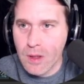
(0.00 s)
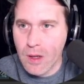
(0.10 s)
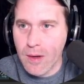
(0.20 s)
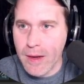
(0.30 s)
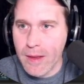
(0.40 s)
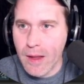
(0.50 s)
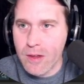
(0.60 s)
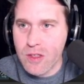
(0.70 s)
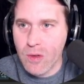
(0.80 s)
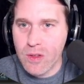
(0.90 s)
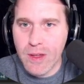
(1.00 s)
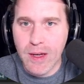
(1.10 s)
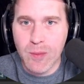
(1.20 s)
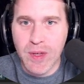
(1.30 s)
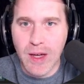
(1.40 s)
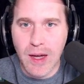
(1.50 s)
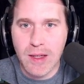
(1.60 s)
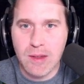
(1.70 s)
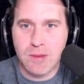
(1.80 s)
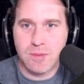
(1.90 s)
All right, now let's go into that
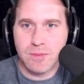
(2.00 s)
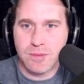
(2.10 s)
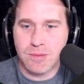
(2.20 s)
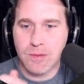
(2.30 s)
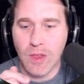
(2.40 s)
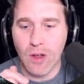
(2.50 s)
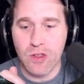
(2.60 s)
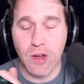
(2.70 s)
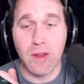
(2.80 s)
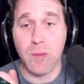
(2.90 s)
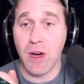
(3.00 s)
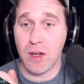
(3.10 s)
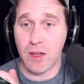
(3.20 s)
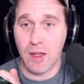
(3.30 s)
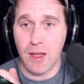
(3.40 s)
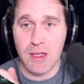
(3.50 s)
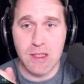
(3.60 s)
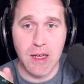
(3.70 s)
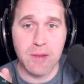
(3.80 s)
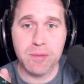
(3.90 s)
API. sorry, the American Class
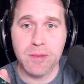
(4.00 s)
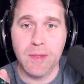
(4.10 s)
A.